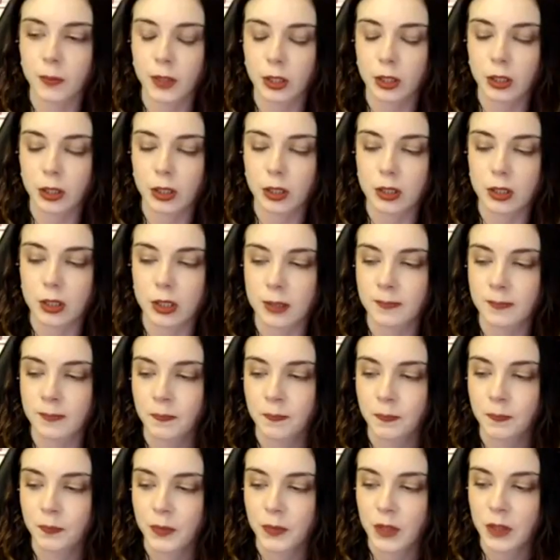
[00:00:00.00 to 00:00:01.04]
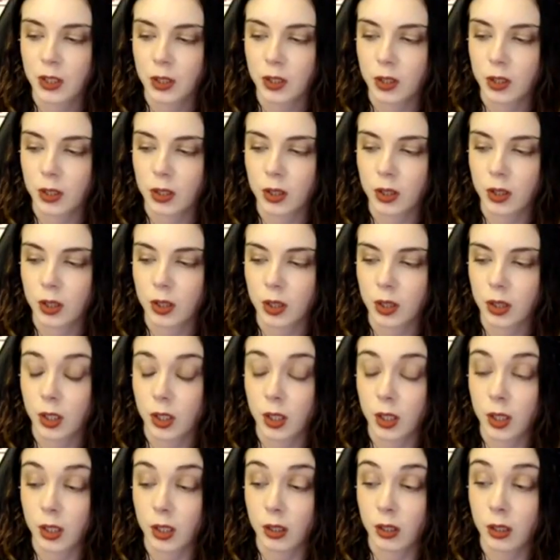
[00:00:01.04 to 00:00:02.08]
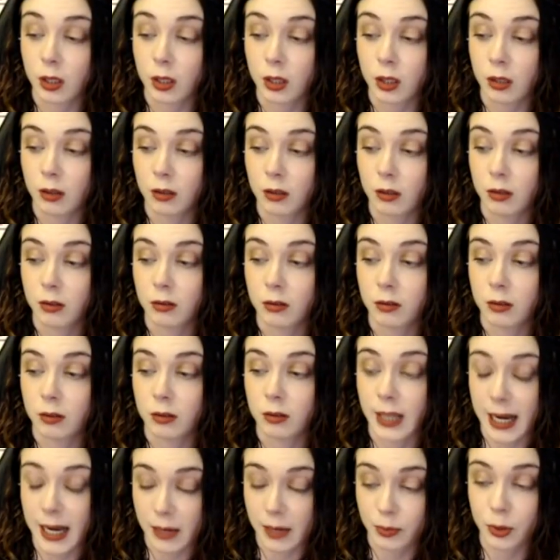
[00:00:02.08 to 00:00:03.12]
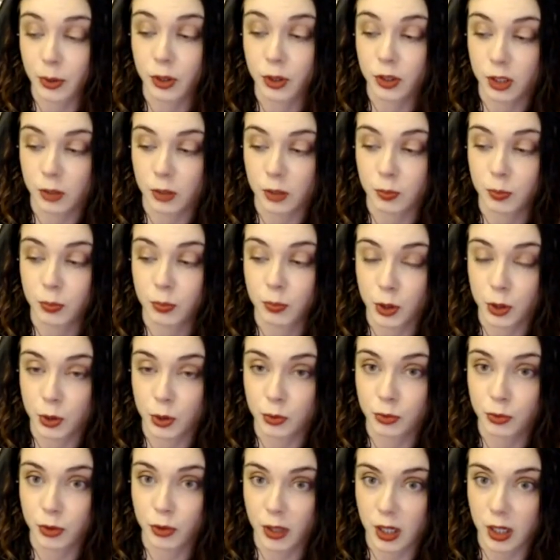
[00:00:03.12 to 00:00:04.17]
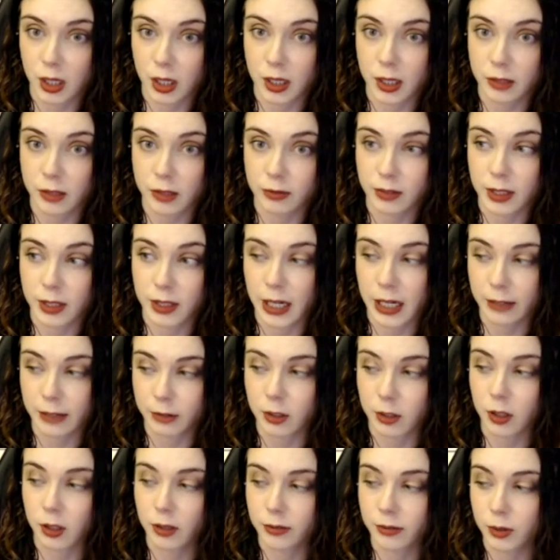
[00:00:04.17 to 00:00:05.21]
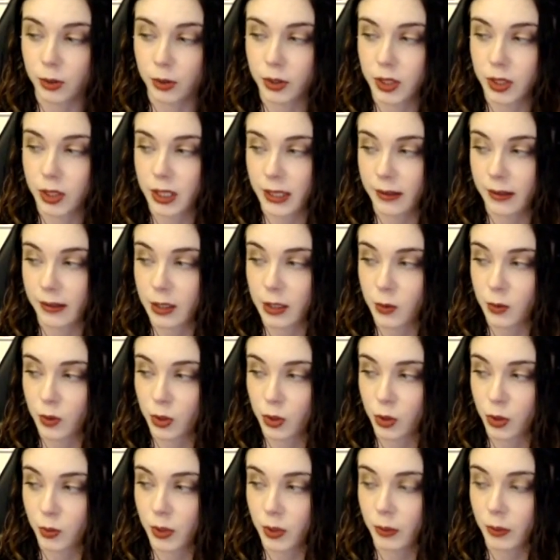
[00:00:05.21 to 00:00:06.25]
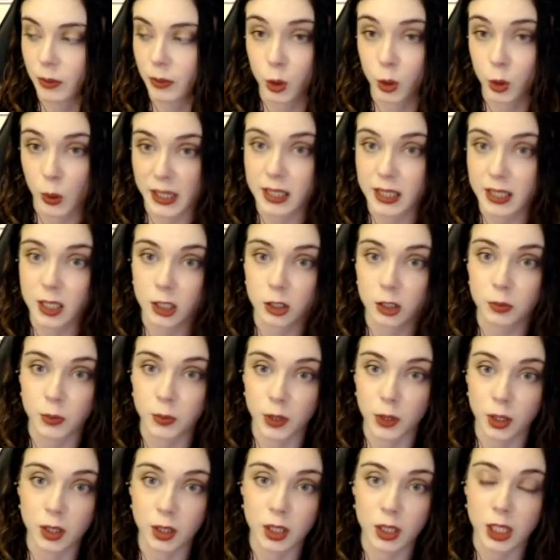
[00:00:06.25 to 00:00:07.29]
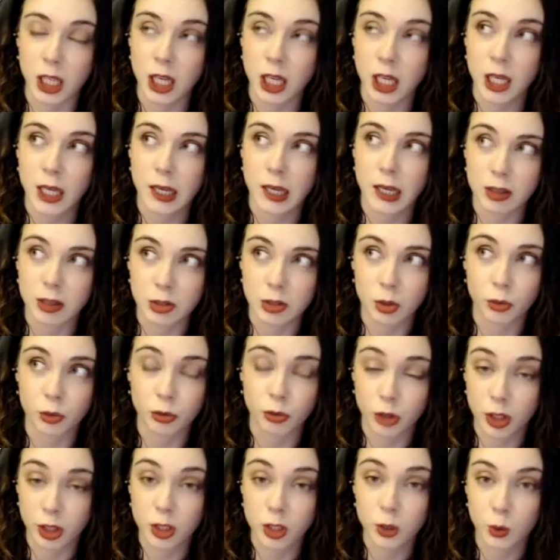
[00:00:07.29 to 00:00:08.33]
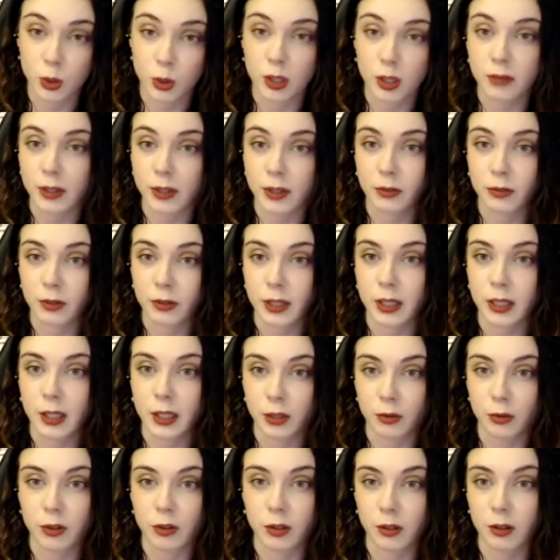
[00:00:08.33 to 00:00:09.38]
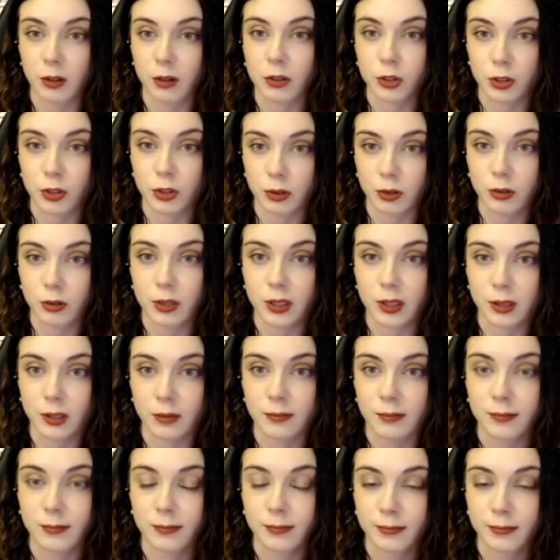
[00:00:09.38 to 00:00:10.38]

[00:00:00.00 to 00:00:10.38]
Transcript: because that book 5 in the Afterlife Calls series, which will be my 20th book, is the first one I've ever written in chronological order.